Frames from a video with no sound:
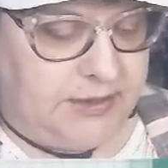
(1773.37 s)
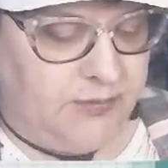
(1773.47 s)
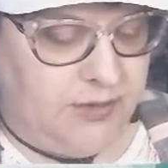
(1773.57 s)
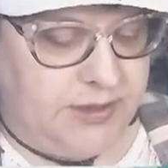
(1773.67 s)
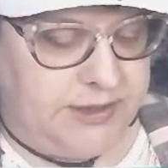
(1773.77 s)
So
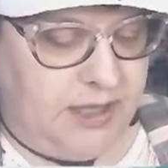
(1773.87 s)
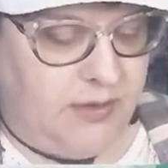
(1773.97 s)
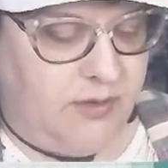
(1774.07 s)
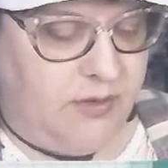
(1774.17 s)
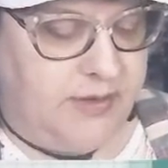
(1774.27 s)
we're just
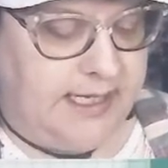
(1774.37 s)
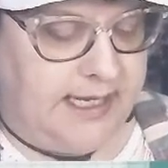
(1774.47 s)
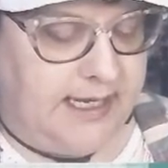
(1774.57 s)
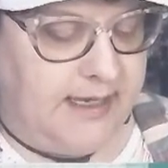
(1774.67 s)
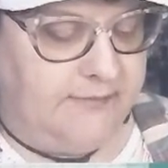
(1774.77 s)
gonna hold
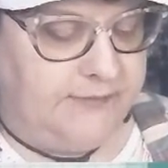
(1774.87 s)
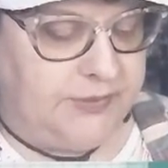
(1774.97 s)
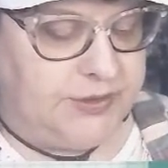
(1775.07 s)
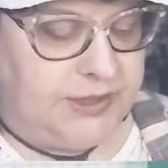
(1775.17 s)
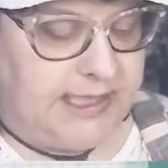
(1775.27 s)
him
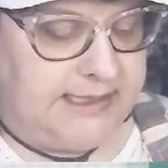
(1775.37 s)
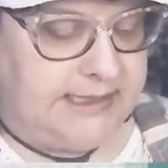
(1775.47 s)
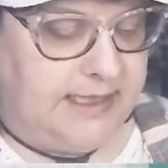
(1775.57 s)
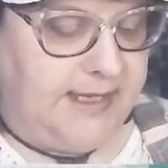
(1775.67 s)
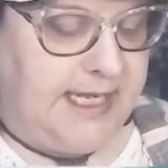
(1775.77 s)
for
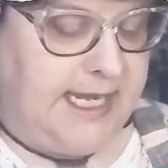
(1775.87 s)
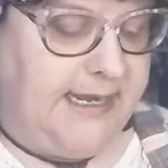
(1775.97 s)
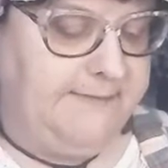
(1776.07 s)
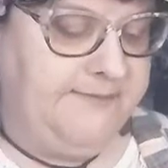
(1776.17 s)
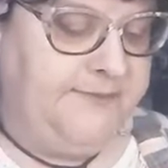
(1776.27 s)
just a
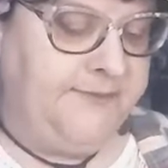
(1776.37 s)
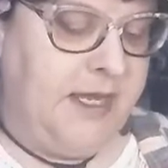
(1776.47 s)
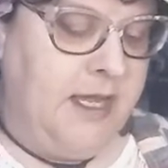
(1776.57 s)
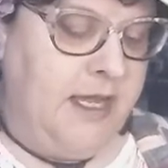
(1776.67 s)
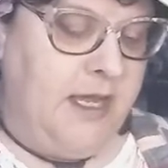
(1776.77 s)
minute.
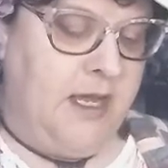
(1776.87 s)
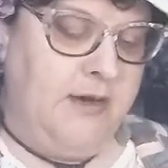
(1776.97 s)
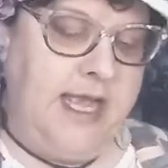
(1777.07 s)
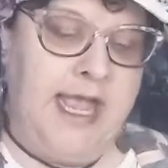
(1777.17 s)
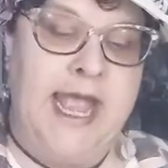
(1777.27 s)

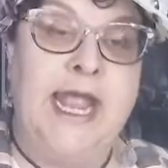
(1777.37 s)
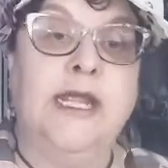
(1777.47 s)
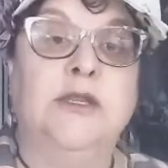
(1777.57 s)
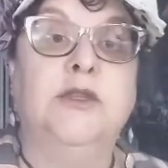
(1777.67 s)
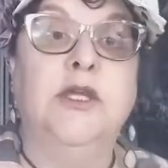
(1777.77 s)
Okay,
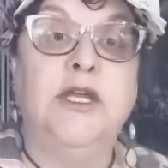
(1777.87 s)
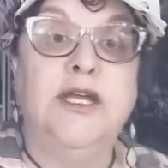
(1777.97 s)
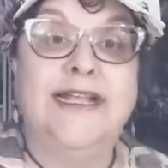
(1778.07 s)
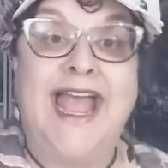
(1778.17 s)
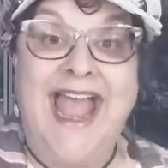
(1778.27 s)

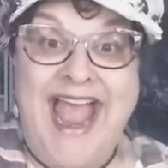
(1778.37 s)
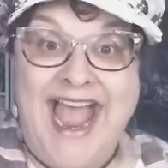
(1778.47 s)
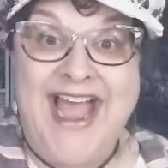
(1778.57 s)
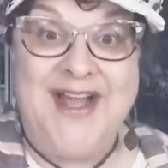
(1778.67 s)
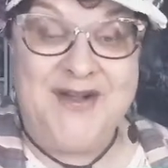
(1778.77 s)
look at
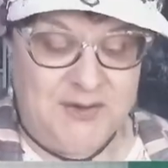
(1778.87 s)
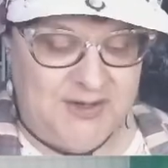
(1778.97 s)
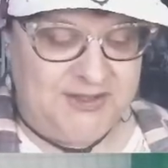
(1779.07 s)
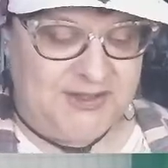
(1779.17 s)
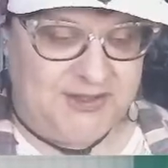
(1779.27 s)
how
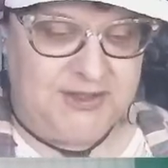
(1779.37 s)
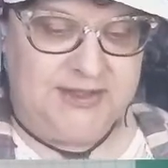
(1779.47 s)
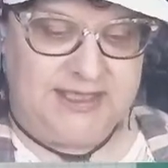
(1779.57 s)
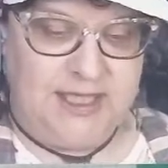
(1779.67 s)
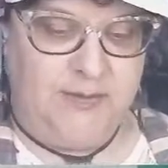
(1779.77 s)
gorgeous your
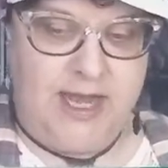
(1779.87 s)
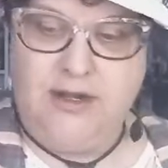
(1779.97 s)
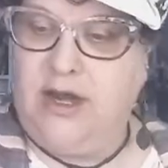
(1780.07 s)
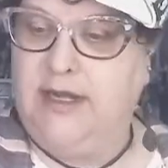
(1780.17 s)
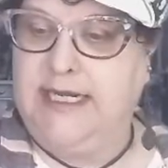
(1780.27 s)
silhouette
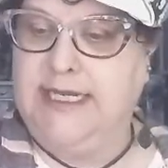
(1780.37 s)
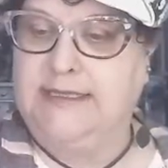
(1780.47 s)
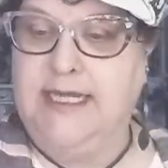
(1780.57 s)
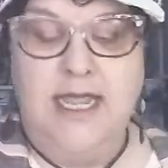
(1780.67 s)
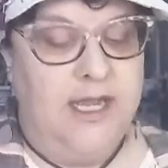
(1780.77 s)
card
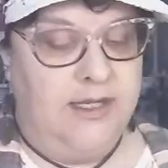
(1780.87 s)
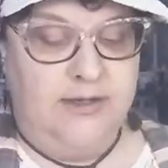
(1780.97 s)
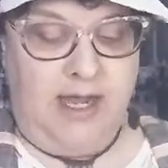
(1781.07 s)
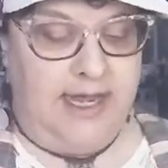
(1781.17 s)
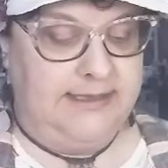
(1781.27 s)
is.
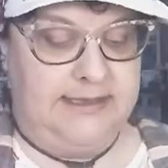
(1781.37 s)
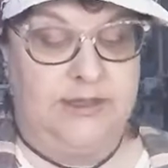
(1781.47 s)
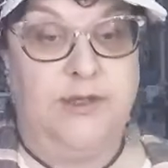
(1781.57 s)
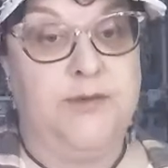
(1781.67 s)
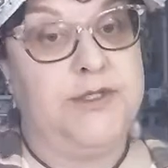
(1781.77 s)
You guys,
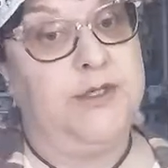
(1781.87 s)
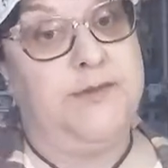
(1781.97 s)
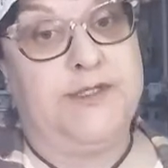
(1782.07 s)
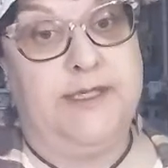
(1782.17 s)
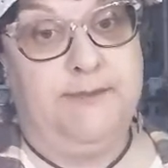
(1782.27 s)
super,
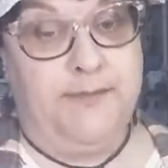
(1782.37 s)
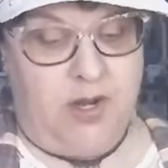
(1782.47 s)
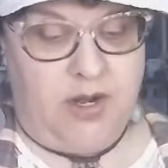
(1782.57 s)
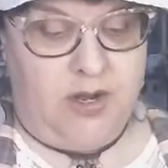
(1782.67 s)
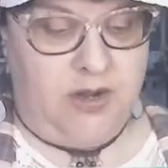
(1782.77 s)
super
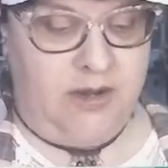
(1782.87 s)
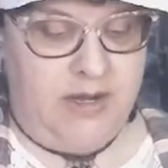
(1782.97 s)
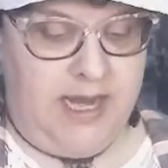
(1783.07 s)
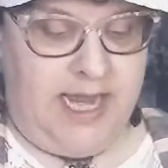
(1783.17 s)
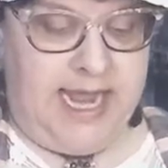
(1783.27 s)
simple.
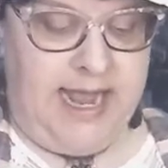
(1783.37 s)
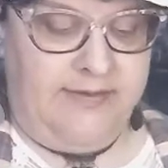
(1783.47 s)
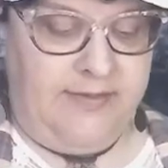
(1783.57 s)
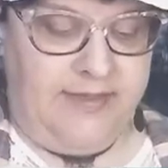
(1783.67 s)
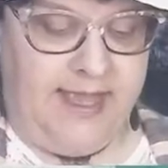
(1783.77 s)

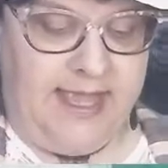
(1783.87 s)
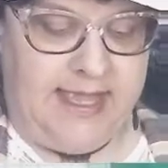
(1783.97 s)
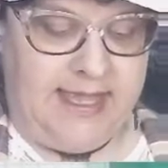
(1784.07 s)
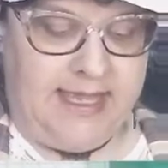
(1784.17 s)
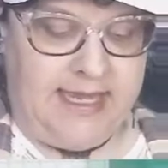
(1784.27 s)
And
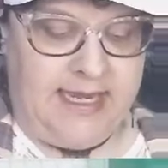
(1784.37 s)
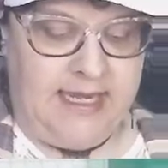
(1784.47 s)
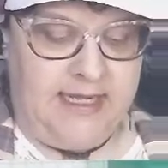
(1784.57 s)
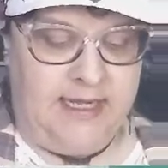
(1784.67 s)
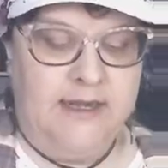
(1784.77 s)

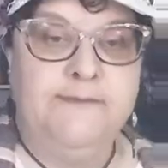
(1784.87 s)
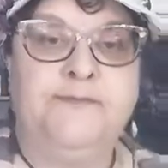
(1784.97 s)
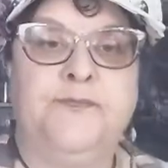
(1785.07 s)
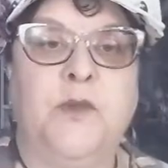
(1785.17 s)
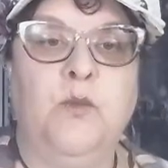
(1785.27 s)
then
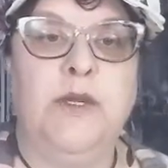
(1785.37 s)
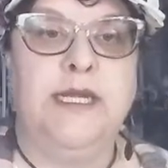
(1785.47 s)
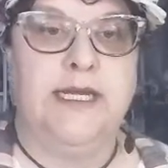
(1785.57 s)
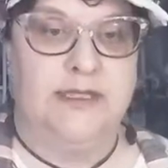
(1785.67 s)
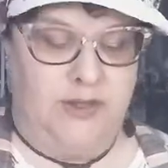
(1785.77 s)
we
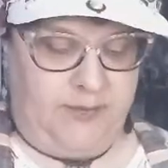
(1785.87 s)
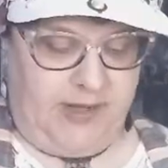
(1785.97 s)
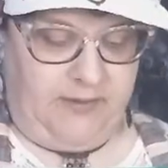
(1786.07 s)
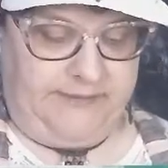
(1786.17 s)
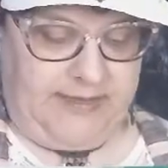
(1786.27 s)
need a little
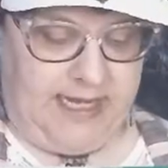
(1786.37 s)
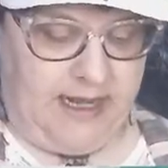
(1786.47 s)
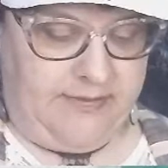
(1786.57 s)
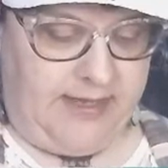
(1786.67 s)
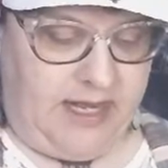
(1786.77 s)
butterfly
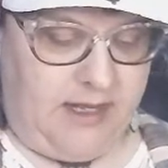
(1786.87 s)
on there.